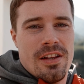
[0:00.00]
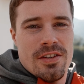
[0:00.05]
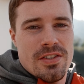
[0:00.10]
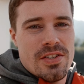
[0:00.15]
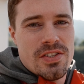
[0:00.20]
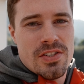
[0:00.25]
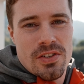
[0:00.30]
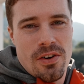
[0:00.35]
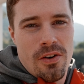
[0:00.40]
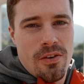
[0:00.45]
a
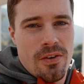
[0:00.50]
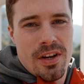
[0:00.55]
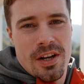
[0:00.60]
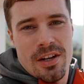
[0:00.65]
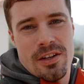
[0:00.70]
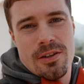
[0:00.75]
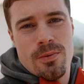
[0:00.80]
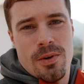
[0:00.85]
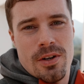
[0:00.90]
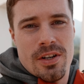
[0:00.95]
story
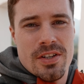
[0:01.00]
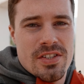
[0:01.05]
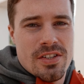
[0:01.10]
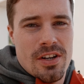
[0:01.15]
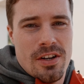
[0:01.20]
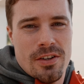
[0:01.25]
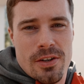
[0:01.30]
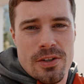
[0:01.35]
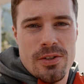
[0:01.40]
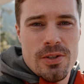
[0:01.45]
and you want to
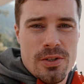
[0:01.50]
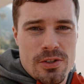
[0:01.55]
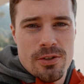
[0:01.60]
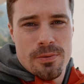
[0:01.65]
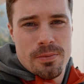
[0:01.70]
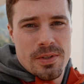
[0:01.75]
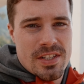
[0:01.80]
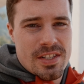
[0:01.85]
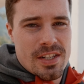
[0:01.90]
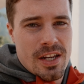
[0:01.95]
start on
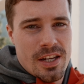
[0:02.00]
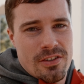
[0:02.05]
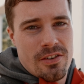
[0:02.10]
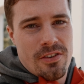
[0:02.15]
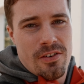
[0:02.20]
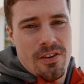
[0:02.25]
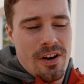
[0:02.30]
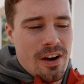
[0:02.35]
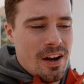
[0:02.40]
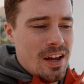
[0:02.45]
YouTube,
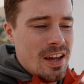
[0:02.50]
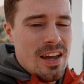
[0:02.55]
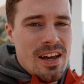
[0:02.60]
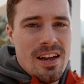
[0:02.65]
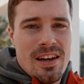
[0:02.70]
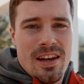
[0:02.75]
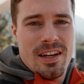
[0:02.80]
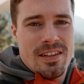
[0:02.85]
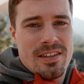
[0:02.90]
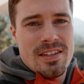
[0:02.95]
etc.
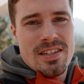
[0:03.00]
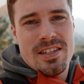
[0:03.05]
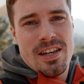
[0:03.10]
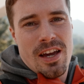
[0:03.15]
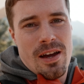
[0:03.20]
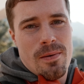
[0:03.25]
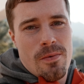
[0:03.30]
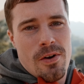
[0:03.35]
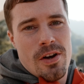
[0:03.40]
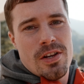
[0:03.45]
Like, this
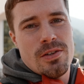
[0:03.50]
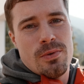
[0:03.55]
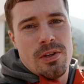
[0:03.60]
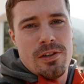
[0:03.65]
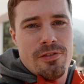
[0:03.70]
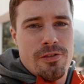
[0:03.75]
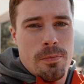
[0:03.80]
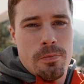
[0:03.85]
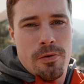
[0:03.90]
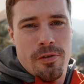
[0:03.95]
camera is
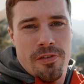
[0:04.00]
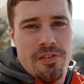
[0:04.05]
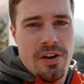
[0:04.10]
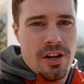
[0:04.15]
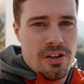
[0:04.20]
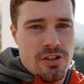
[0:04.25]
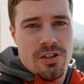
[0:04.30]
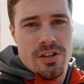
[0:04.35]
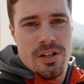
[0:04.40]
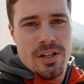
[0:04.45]
really for
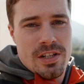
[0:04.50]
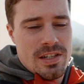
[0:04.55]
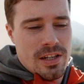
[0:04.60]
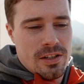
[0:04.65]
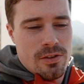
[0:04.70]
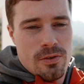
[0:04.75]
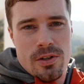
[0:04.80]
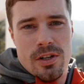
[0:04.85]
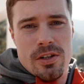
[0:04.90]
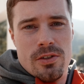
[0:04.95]
professionals.
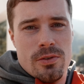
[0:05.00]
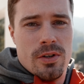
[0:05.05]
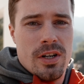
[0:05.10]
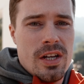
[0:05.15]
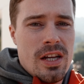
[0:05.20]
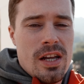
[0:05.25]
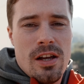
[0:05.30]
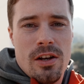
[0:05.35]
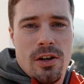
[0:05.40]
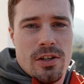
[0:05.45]
Like, you can do
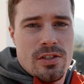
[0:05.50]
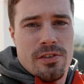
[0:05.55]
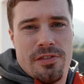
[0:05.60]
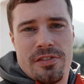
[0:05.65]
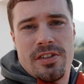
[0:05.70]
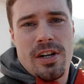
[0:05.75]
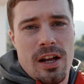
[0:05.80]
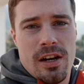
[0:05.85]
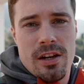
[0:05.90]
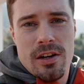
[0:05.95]
lots
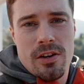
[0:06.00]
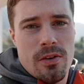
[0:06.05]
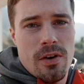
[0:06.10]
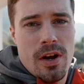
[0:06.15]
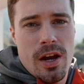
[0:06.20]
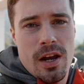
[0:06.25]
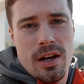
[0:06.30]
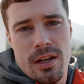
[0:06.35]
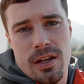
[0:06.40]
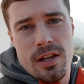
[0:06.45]
of color
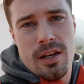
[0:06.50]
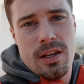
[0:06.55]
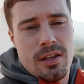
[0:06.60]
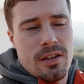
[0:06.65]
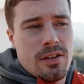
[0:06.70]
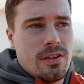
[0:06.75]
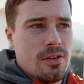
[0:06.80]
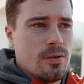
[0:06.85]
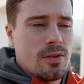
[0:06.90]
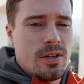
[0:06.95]

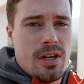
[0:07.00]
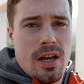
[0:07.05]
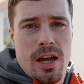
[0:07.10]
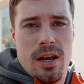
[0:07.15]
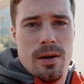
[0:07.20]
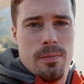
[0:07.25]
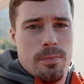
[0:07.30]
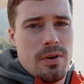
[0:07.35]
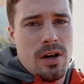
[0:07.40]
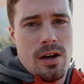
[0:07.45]
grading, you
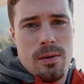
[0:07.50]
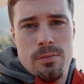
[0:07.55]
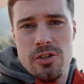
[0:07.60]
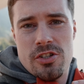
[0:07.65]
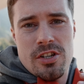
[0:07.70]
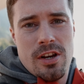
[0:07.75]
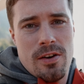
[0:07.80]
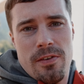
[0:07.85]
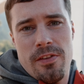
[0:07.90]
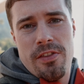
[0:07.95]
can
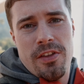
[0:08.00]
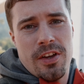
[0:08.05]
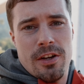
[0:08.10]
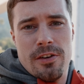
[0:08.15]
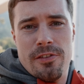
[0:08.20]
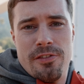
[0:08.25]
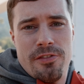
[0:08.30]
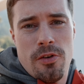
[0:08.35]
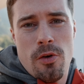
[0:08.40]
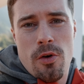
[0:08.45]
publish everything
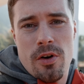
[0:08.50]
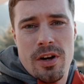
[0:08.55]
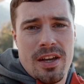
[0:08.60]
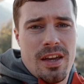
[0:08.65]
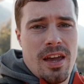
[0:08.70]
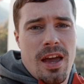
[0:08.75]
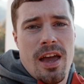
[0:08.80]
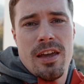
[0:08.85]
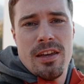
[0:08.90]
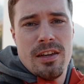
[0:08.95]
in
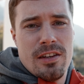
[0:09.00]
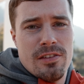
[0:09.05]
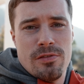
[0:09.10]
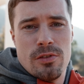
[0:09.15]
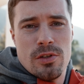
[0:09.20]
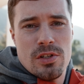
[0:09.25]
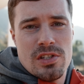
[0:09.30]
4K, even your